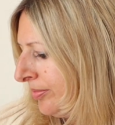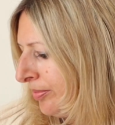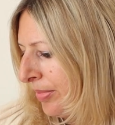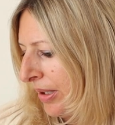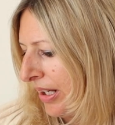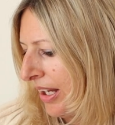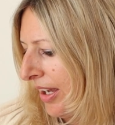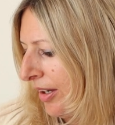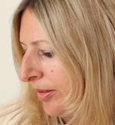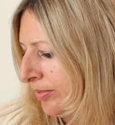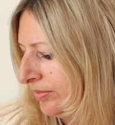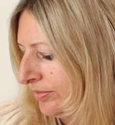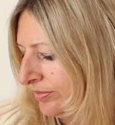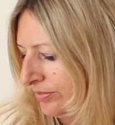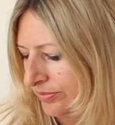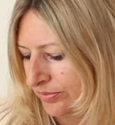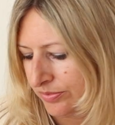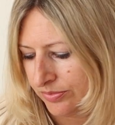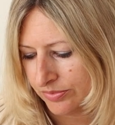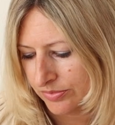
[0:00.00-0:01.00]
But
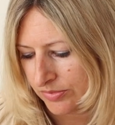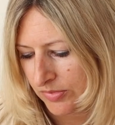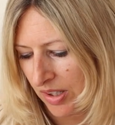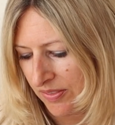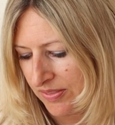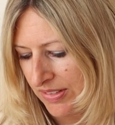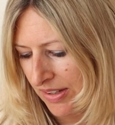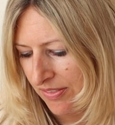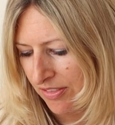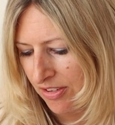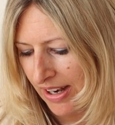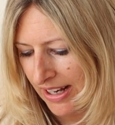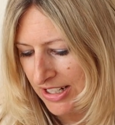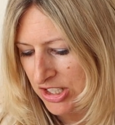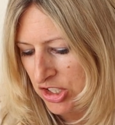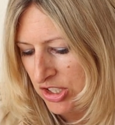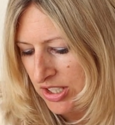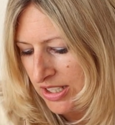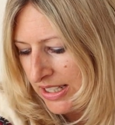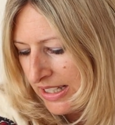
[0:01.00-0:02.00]
I've never
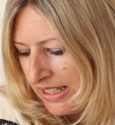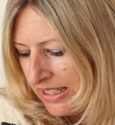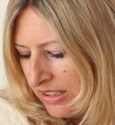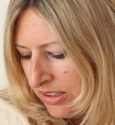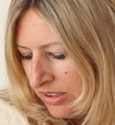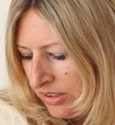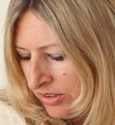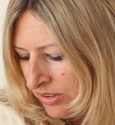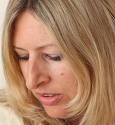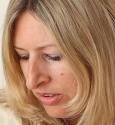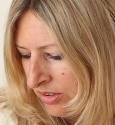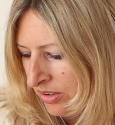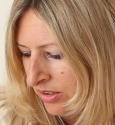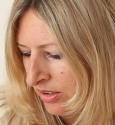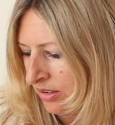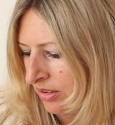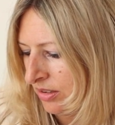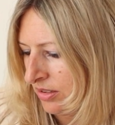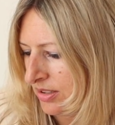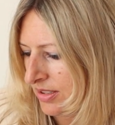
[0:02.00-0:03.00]
actually
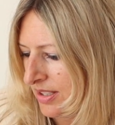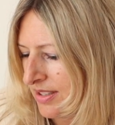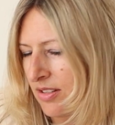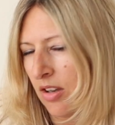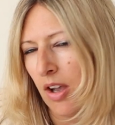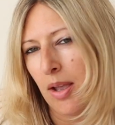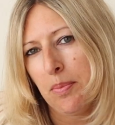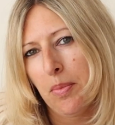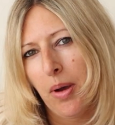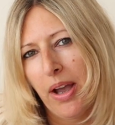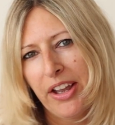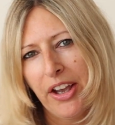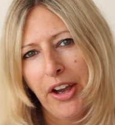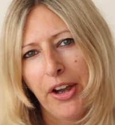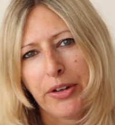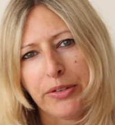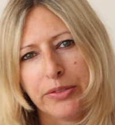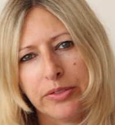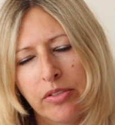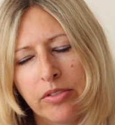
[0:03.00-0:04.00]
designed
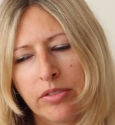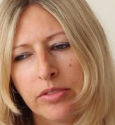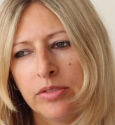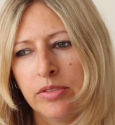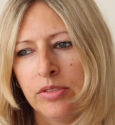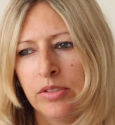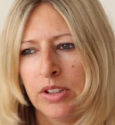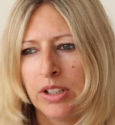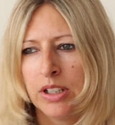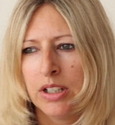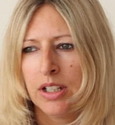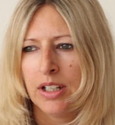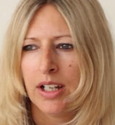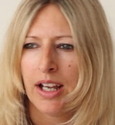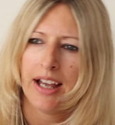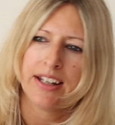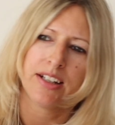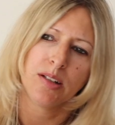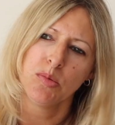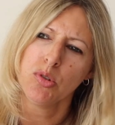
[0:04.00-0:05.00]
my own,
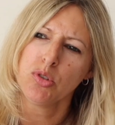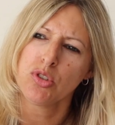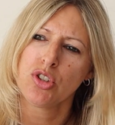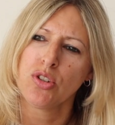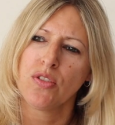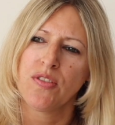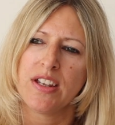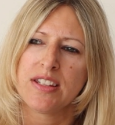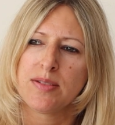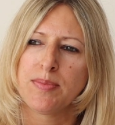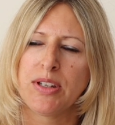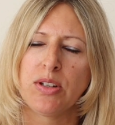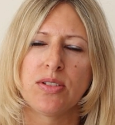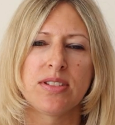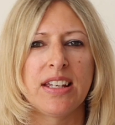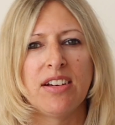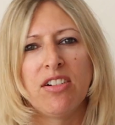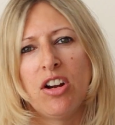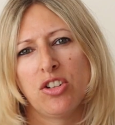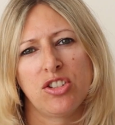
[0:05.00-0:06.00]
and I'm not sure if that's because
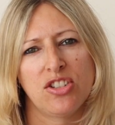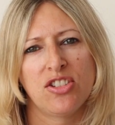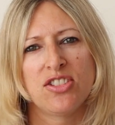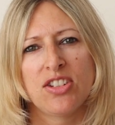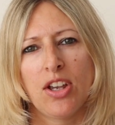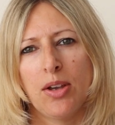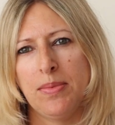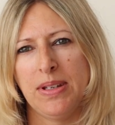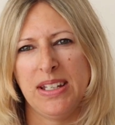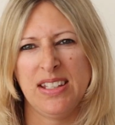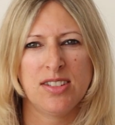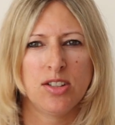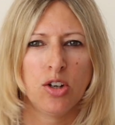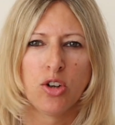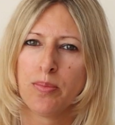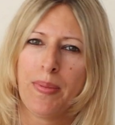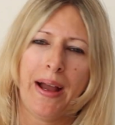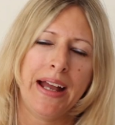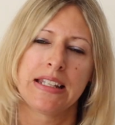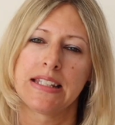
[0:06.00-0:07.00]
there are just so many
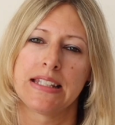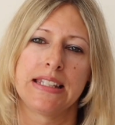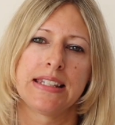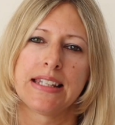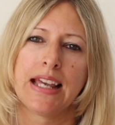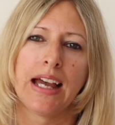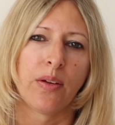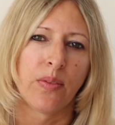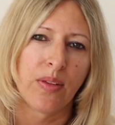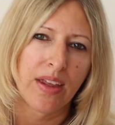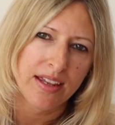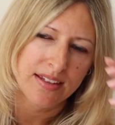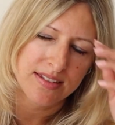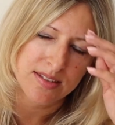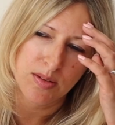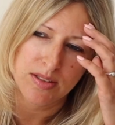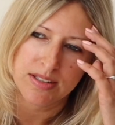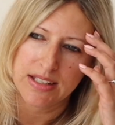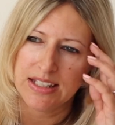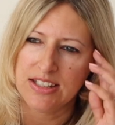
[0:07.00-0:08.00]
sock patterns out there,
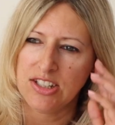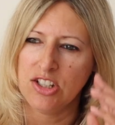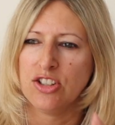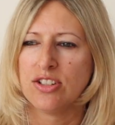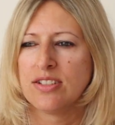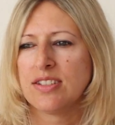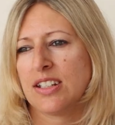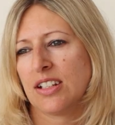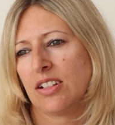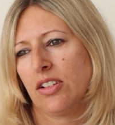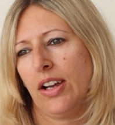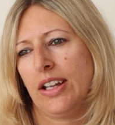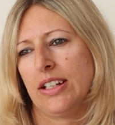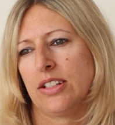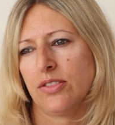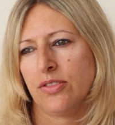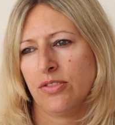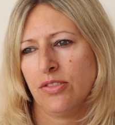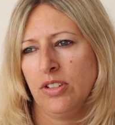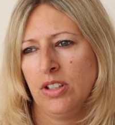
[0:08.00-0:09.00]
so it's easy just to
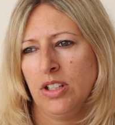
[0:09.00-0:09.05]
kind of